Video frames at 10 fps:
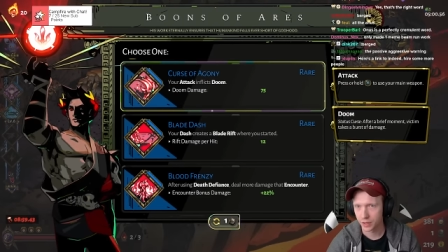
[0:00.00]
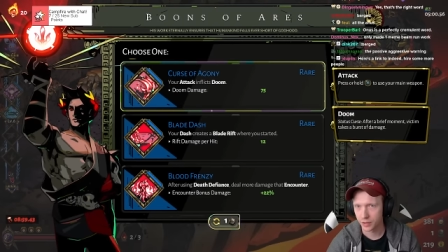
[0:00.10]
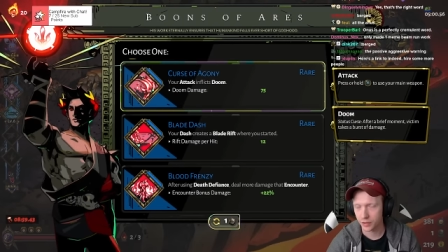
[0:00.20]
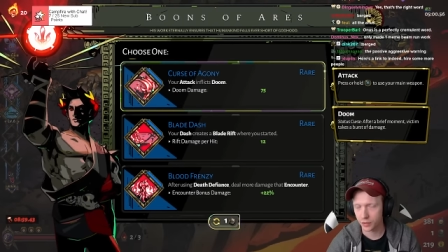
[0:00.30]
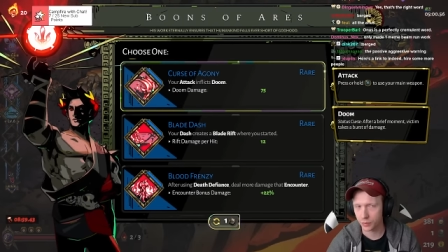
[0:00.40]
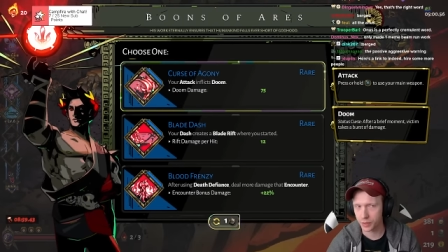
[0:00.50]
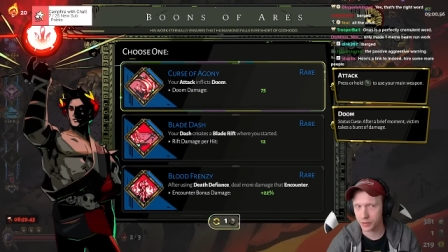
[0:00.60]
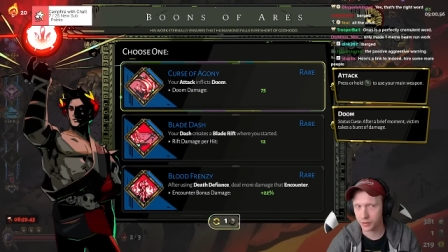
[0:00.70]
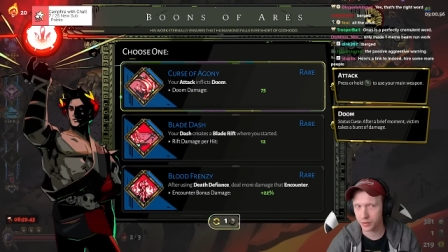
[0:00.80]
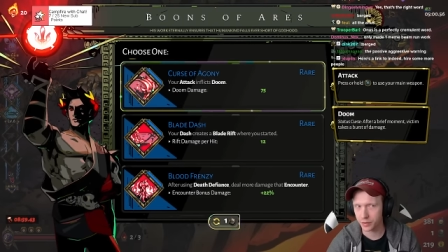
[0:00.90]
Is there a
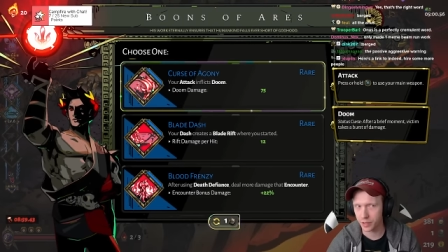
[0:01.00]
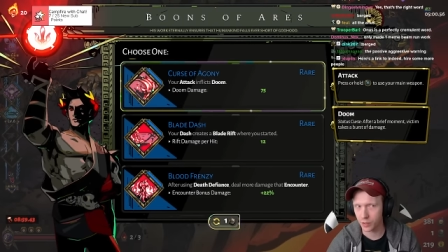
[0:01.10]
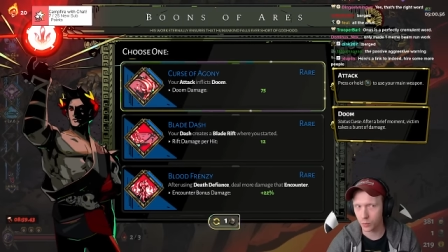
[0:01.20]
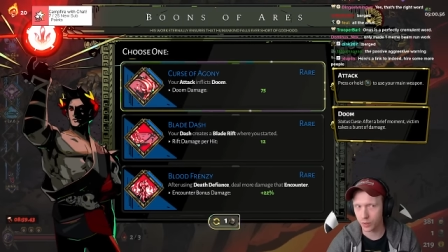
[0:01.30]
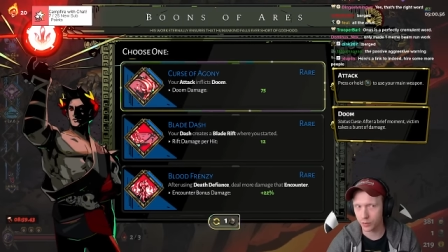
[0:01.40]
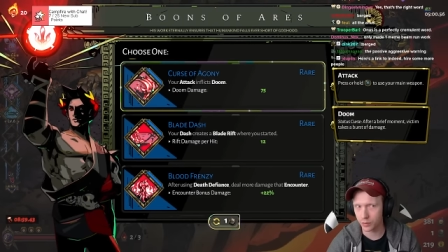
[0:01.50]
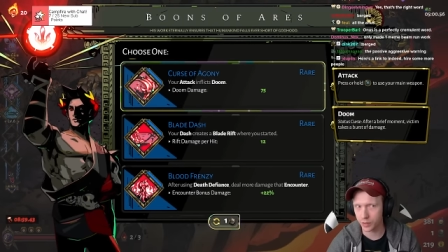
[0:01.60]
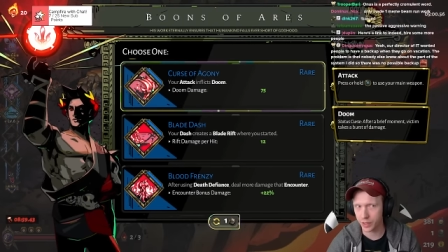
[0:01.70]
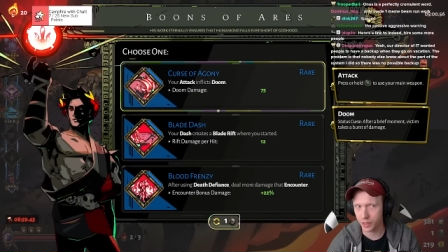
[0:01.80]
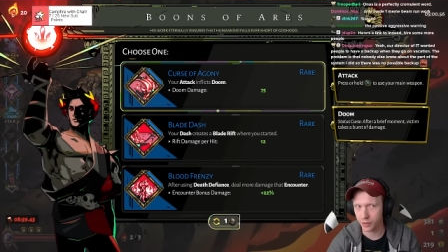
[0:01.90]
reason to take one over
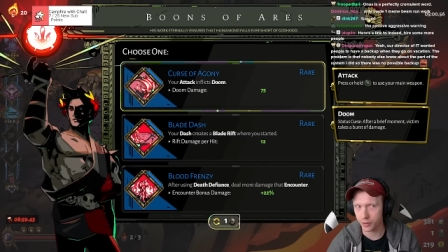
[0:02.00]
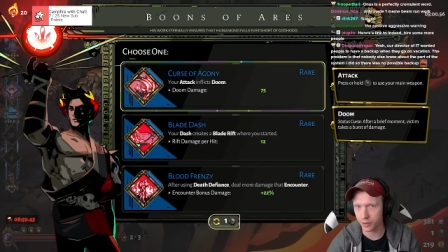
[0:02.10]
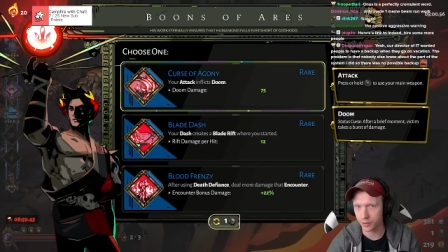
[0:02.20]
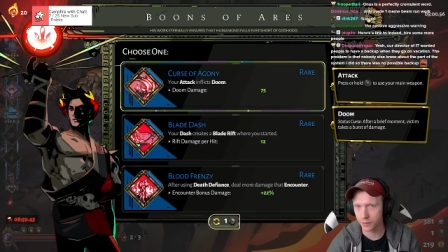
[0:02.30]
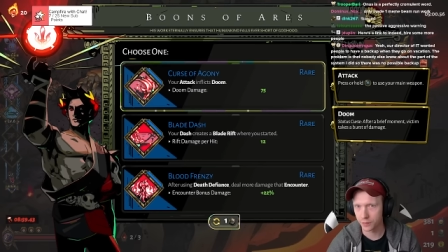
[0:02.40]
the other?